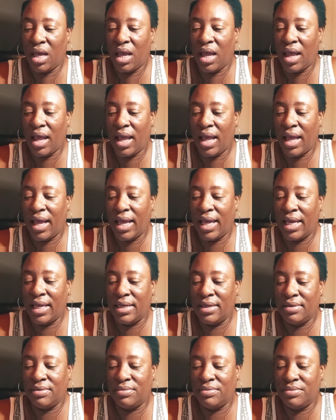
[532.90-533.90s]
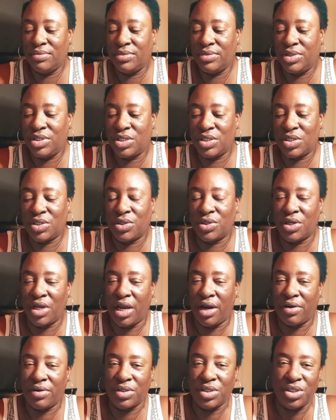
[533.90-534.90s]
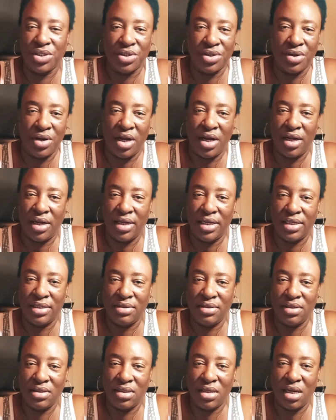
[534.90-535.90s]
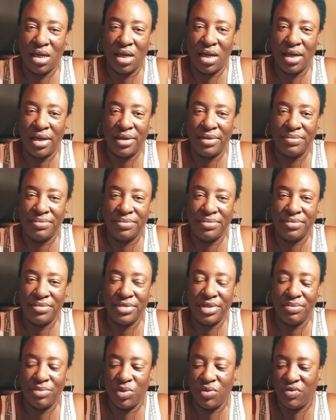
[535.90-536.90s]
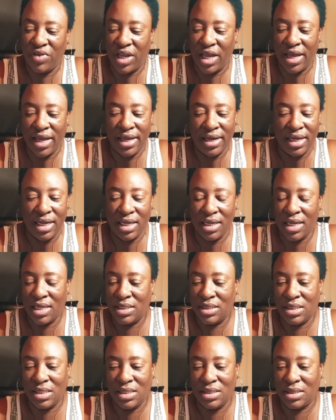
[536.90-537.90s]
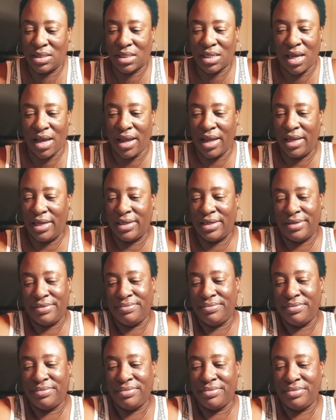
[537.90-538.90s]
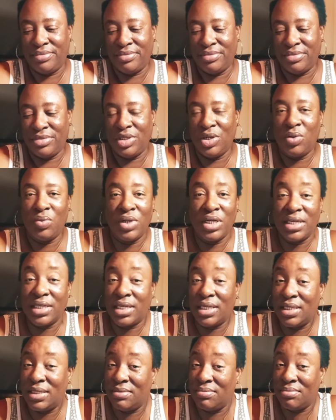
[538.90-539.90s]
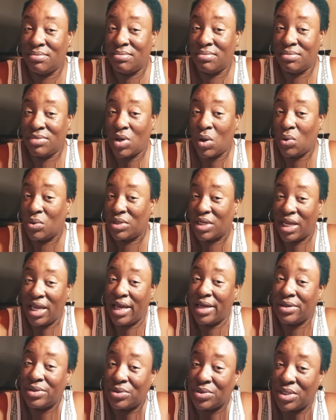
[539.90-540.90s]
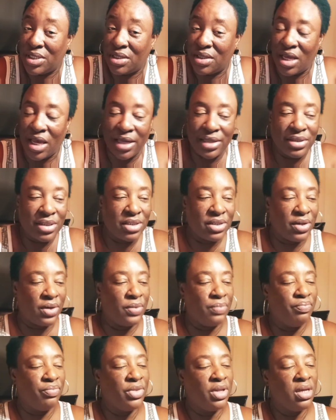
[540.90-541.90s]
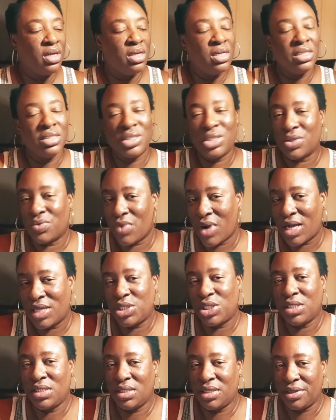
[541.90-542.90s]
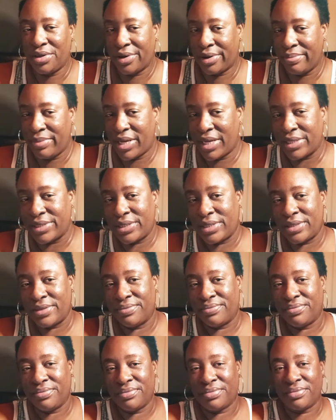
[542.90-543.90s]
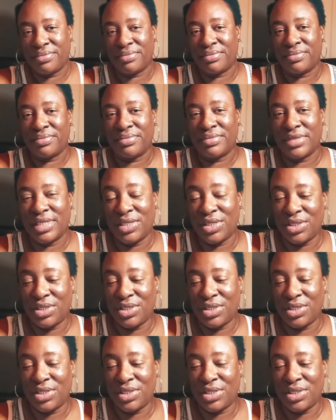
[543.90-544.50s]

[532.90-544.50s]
And just her character on the movie Annie, it's like no one can hold a candle to that. So Taraji did her best. Let's